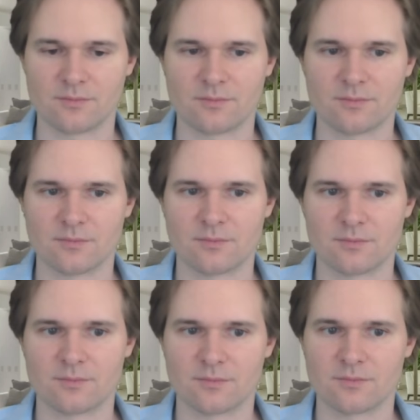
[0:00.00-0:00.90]

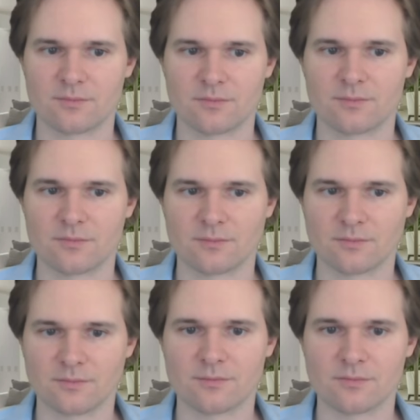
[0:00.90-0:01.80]

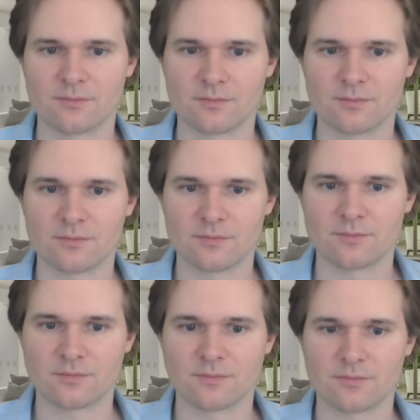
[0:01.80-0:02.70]

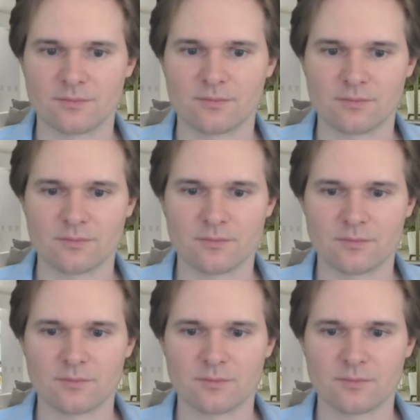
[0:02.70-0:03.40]
(not speaking)